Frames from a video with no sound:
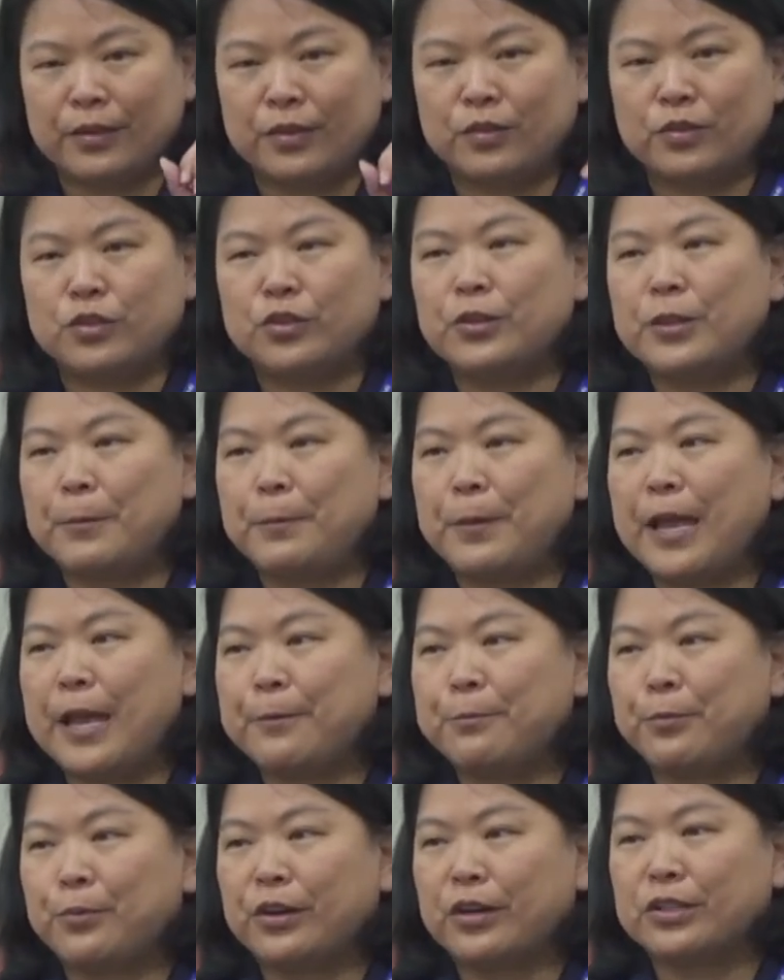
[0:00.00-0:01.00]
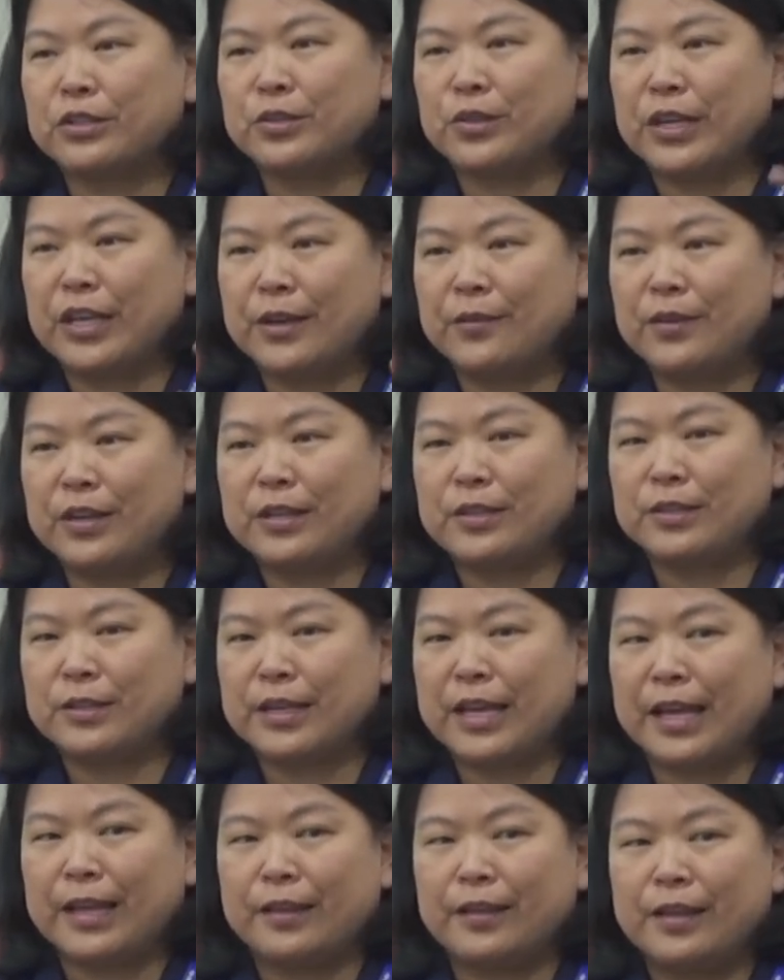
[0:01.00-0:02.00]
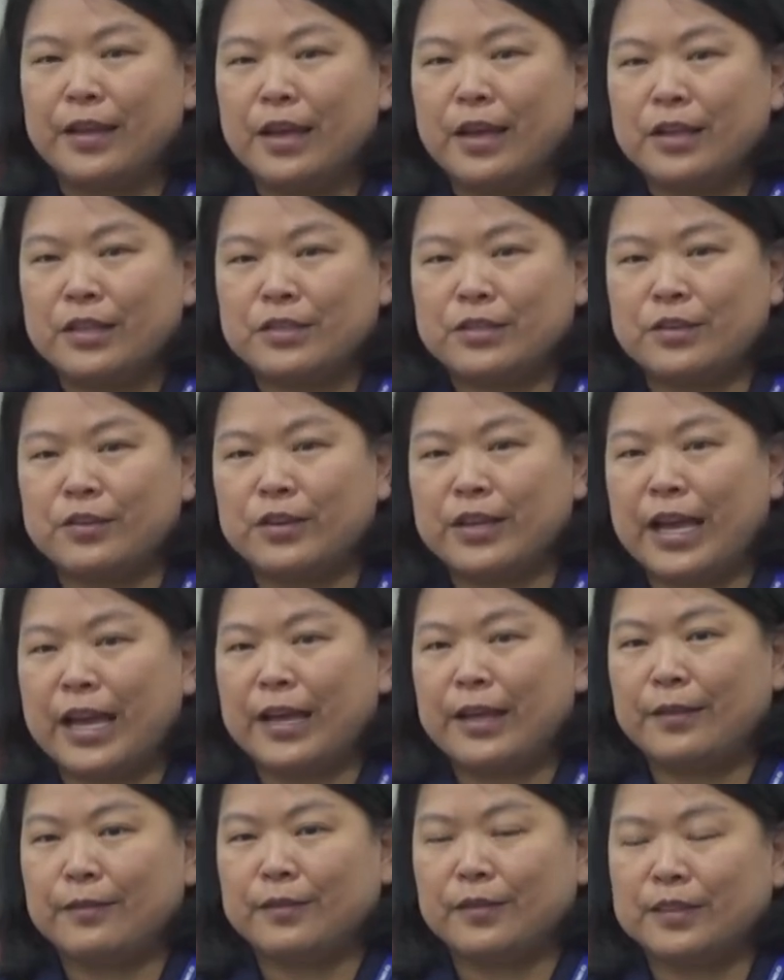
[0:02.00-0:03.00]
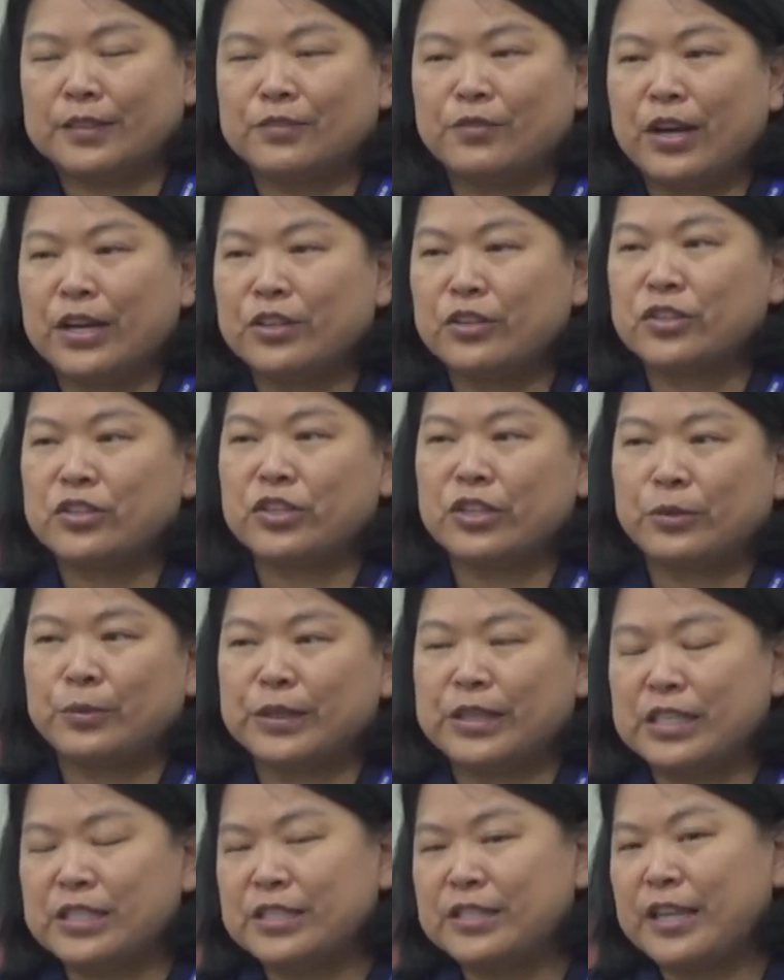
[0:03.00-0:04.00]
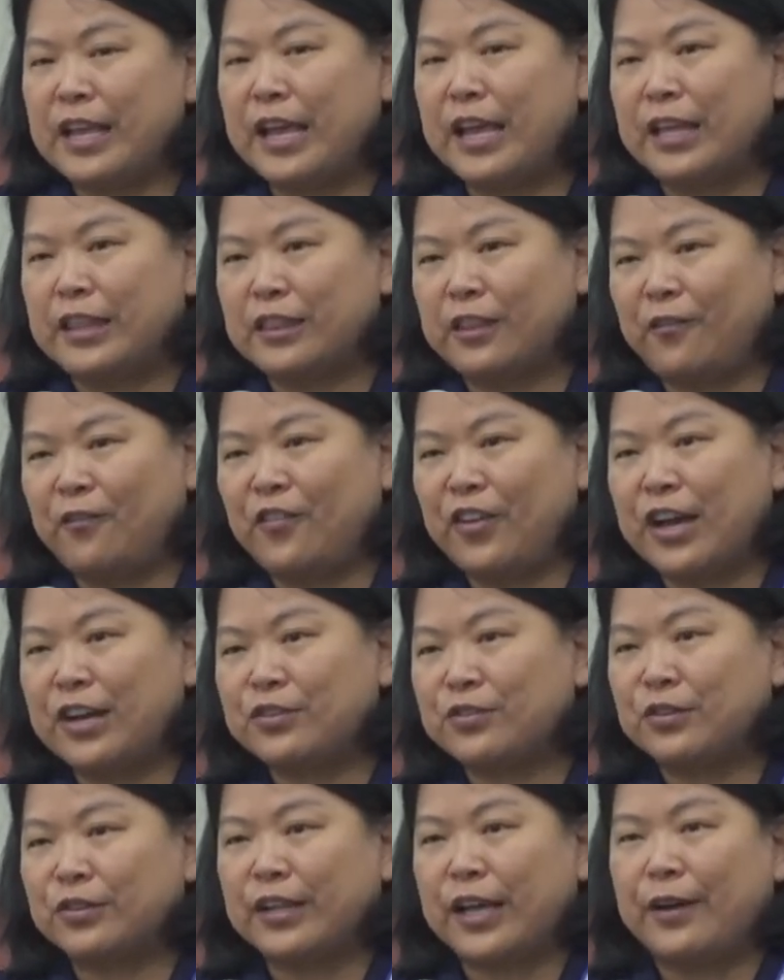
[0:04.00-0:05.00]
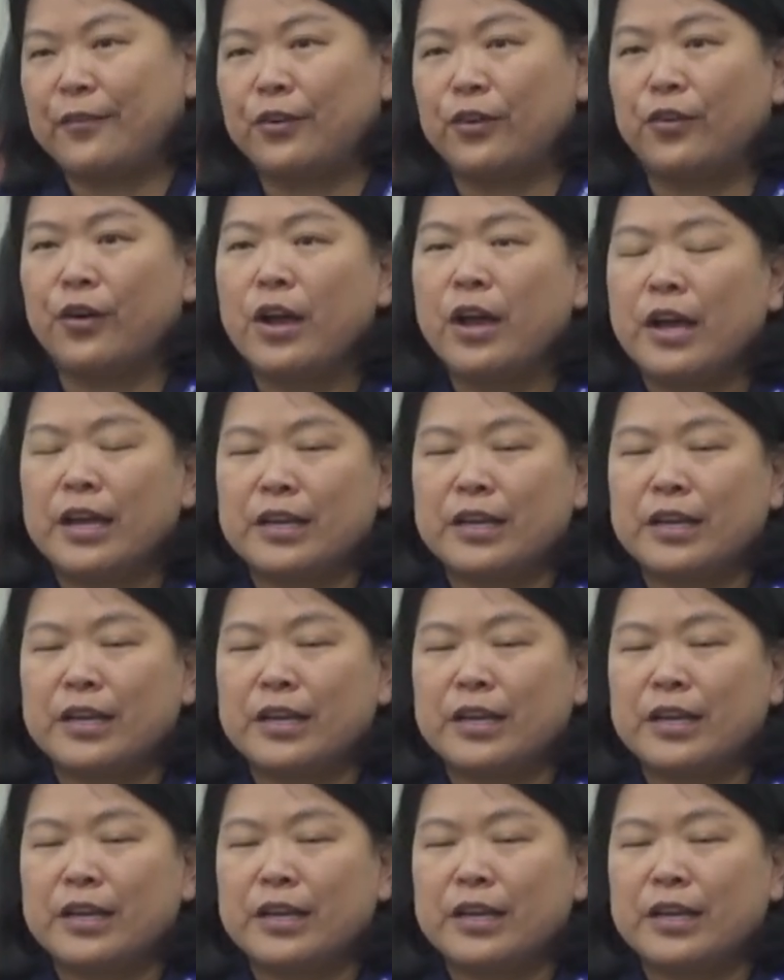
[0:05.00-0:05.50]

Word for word: do the paperwork to even get to get registered with the state, the federal level.